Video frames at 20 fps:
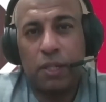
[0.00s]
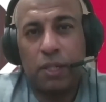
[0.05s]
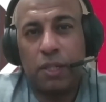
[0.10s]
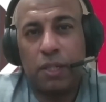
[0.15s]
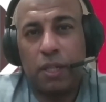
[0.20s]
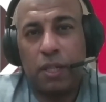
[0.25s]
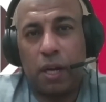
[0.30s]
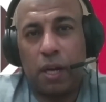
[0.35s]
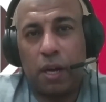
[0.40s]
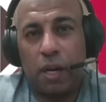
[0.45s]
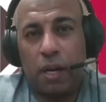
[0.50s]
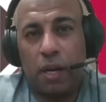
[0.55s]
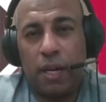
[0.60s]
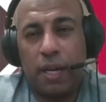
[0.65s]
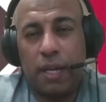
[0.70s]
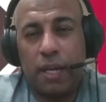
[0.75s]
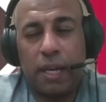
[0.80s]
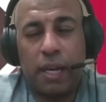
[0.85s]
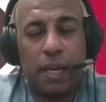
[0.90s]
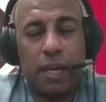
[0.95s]
So a
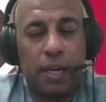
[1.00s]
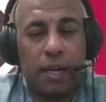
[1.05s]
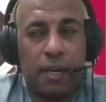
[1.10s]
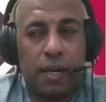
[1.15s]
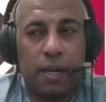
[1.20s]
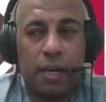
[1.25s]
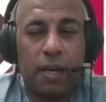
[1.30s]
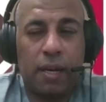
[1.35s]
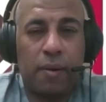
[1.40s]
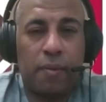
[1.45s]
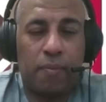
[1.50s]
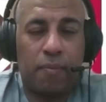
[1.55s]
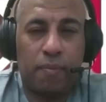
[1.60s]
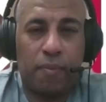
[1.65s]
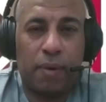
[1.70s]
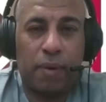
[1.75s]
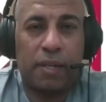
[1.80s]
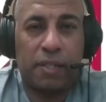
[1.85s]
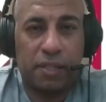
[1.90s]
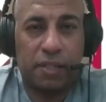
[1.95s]
link in
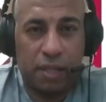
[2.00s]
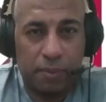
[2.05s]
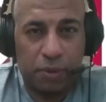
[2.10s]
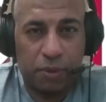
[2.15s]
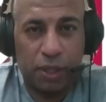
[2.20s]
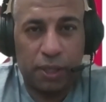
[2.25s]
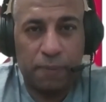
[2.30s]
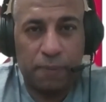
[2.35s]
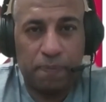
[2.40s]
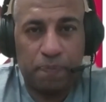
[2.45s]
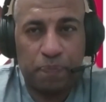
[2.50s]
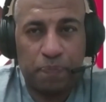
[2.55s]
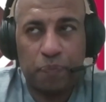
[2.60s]
my description.